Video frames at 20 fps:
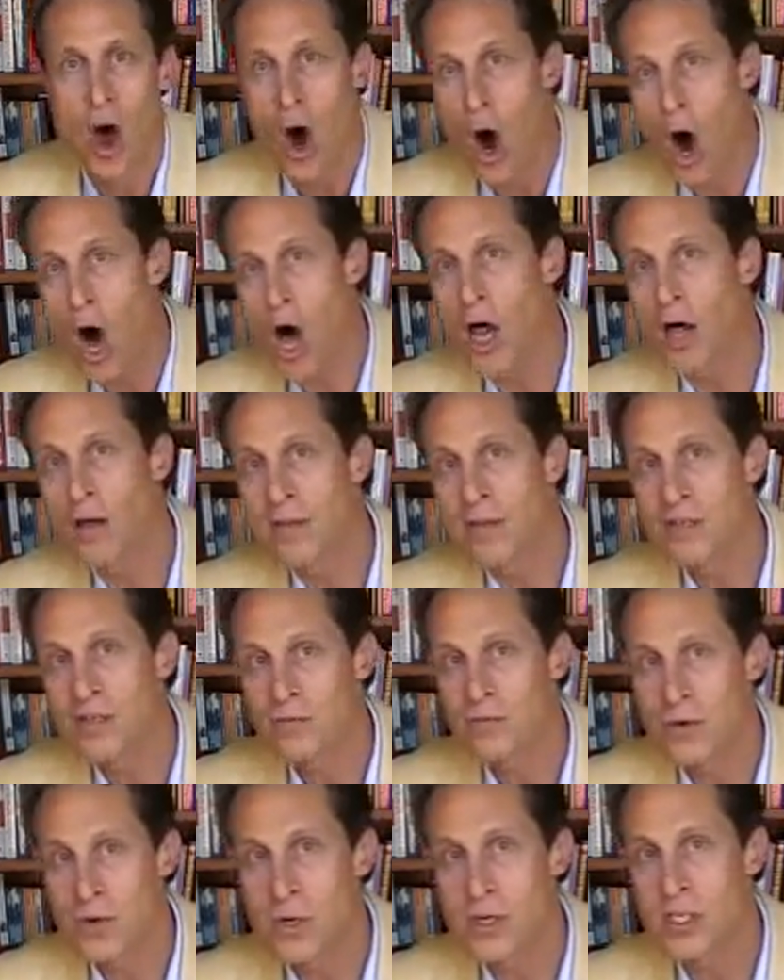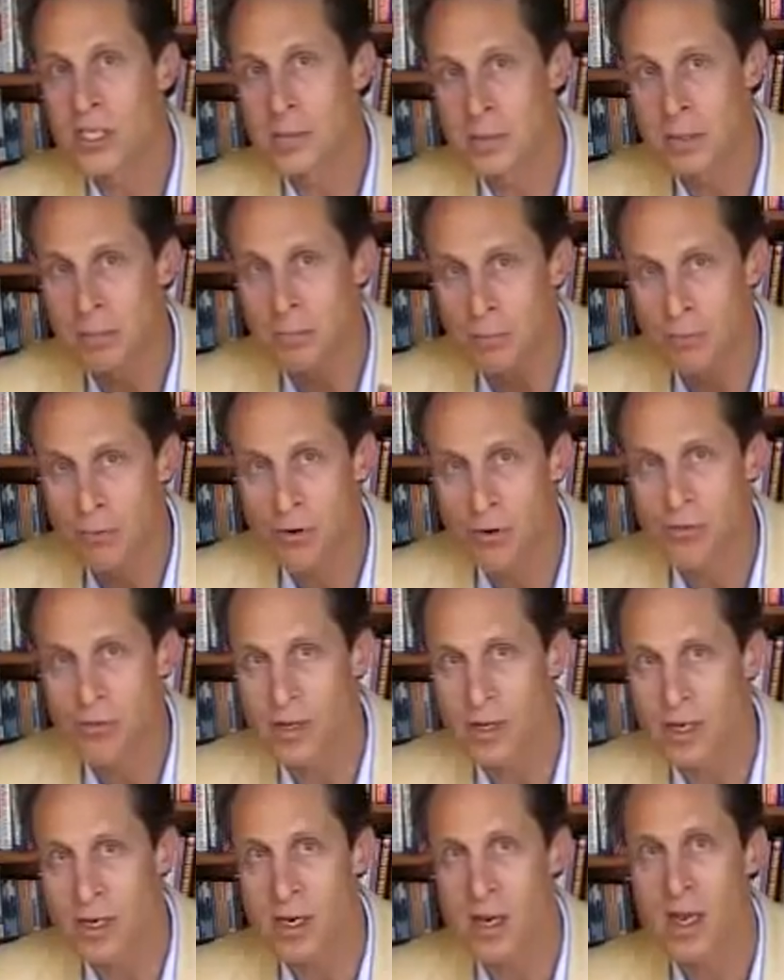All these foods have been
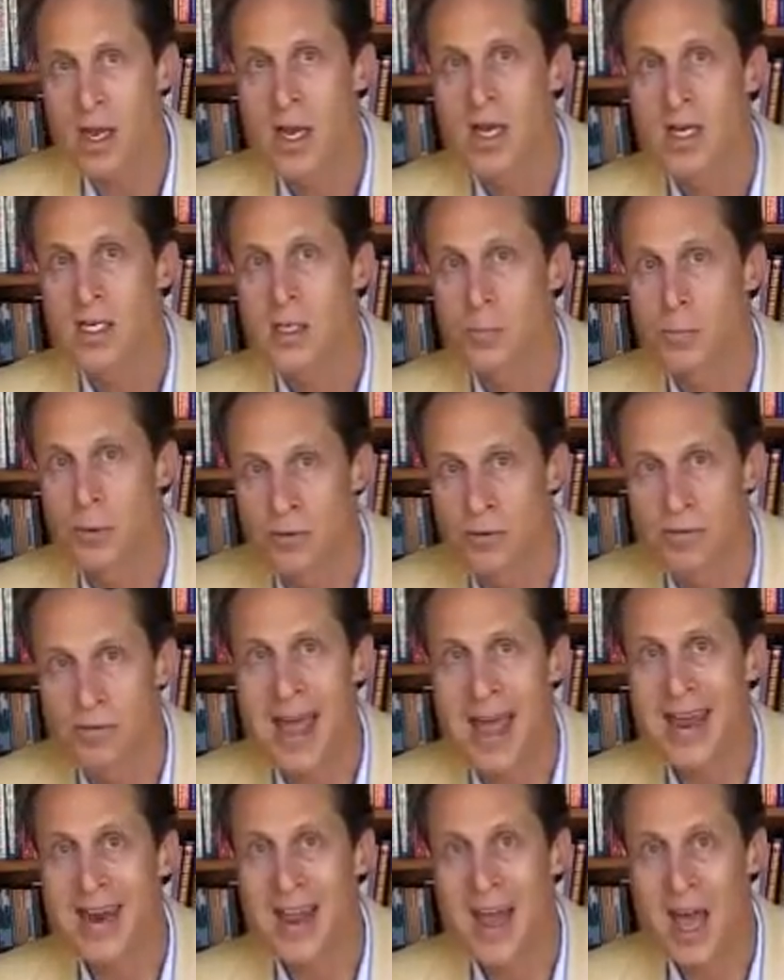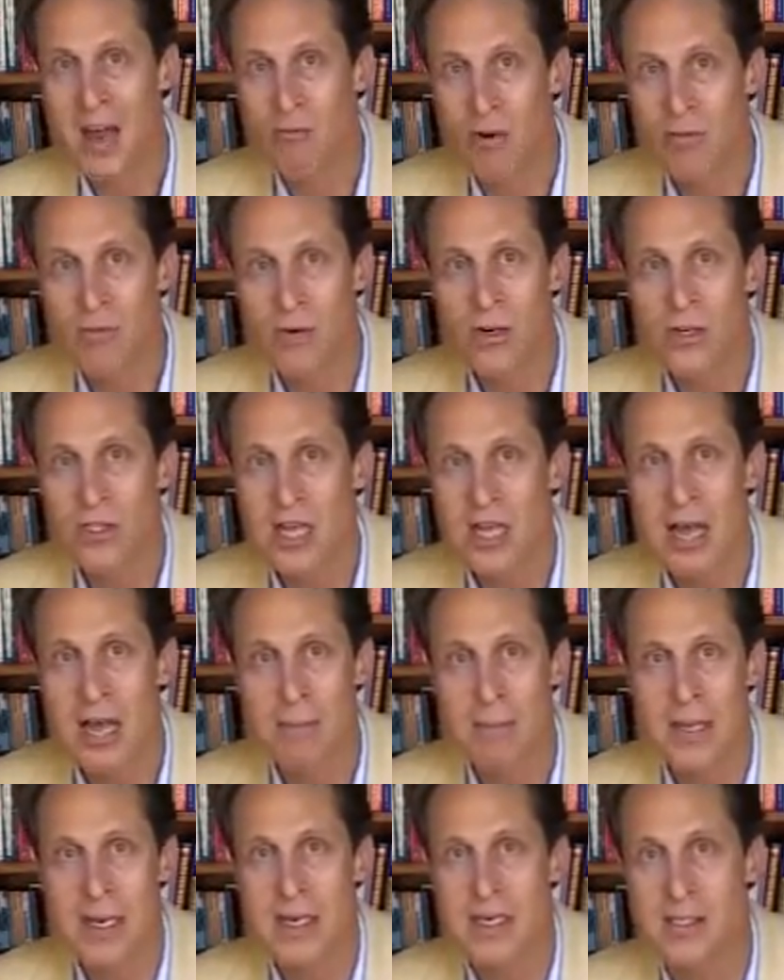proven to prevent and reverse
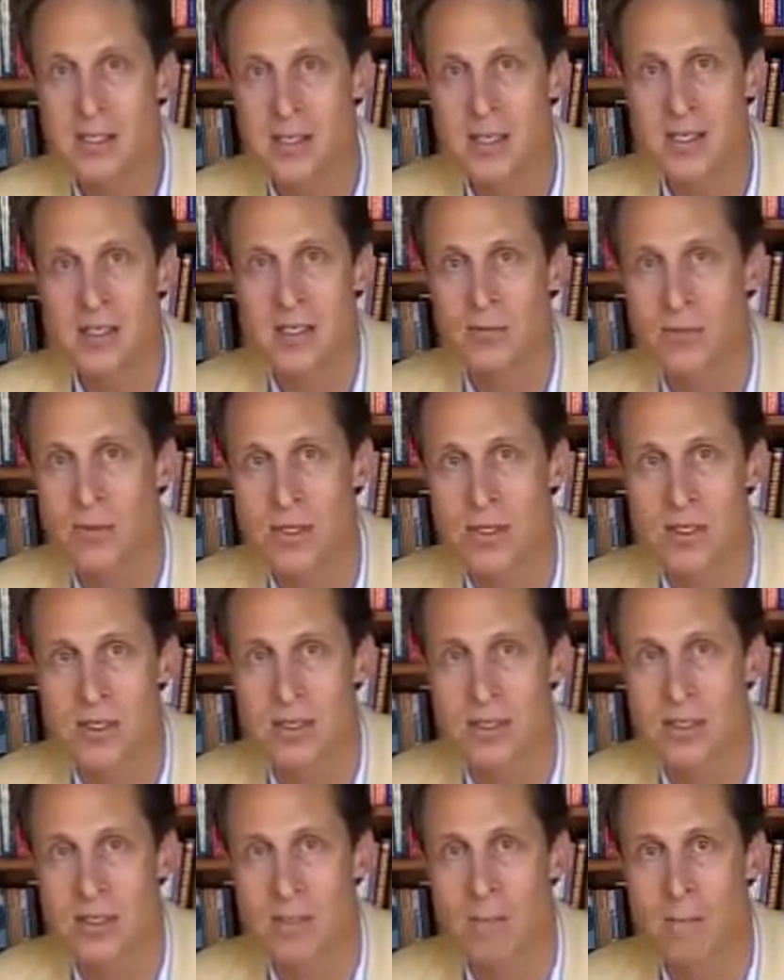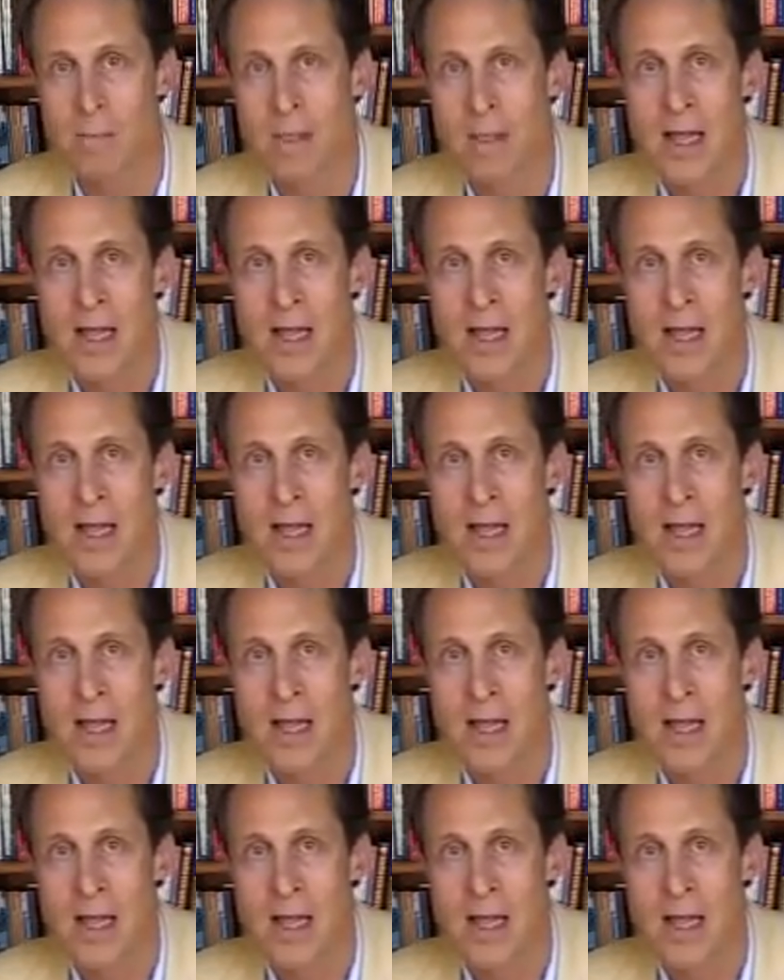diabetes and insulin resistance.